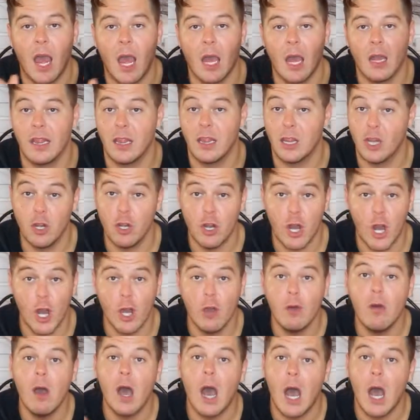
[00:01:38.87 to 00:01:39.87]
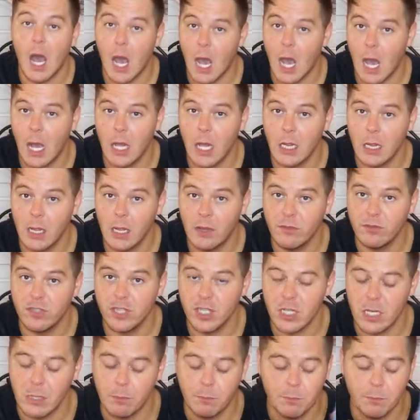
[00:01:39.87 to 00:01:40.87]
And you know, I love
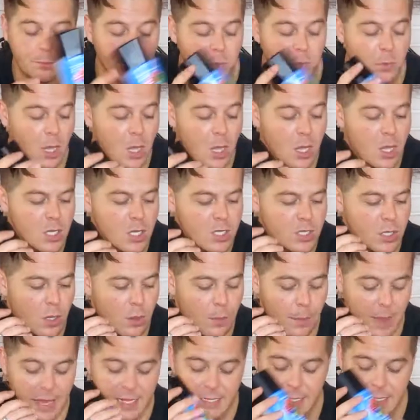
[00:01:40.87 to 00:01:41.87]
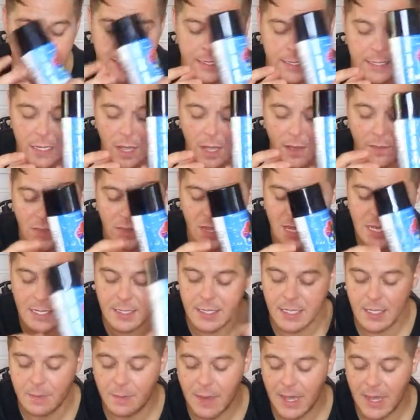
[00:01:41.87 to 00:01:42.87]
cheap. So the basis of this
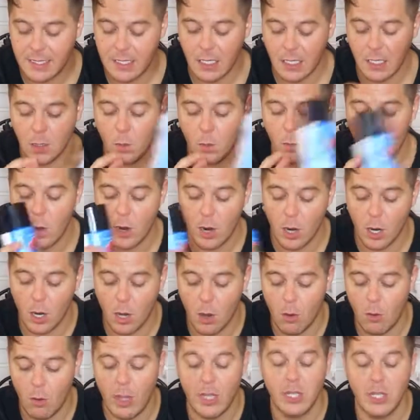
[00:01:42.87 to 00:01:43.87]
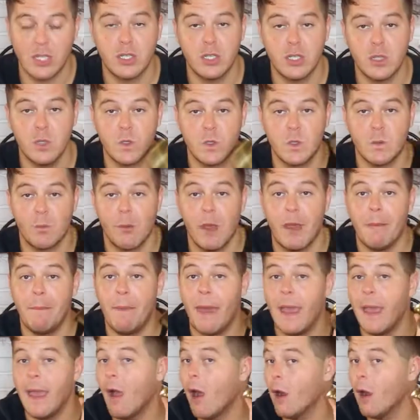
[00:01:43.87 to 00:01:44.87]
is basically we are going to spray
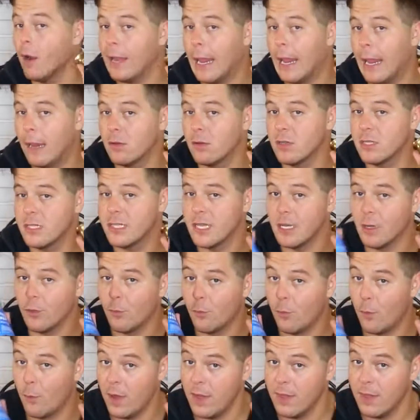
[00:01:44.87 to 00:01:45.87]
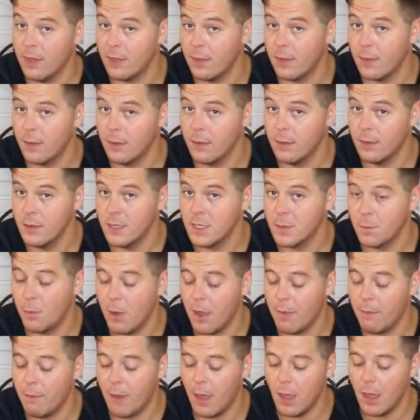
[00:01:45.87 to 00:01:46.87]
paint our candlestick with the
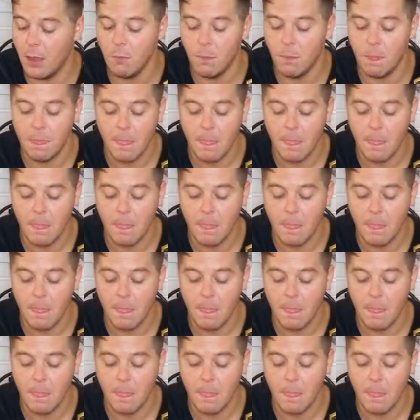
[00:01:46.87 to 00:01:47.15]
spray paint.